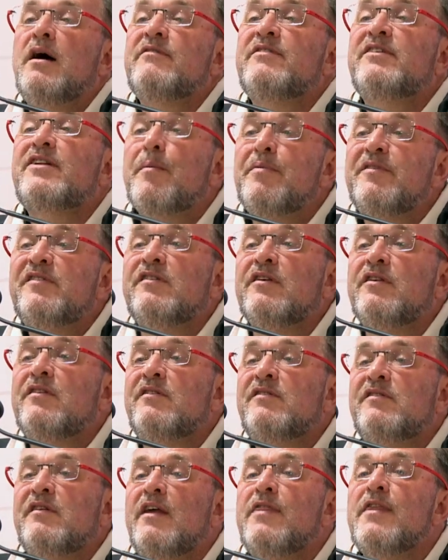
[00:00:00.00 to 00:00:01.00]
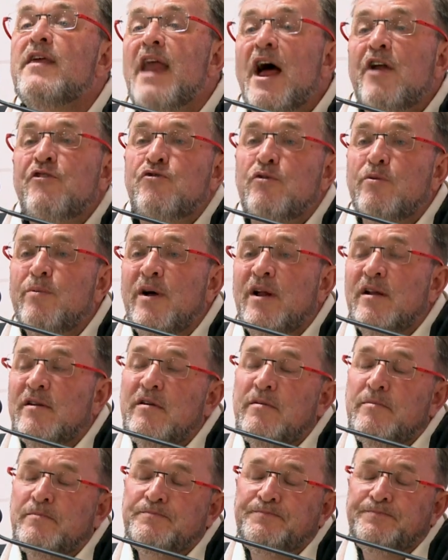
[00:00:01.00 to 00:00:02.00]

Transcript: substance in the natural world.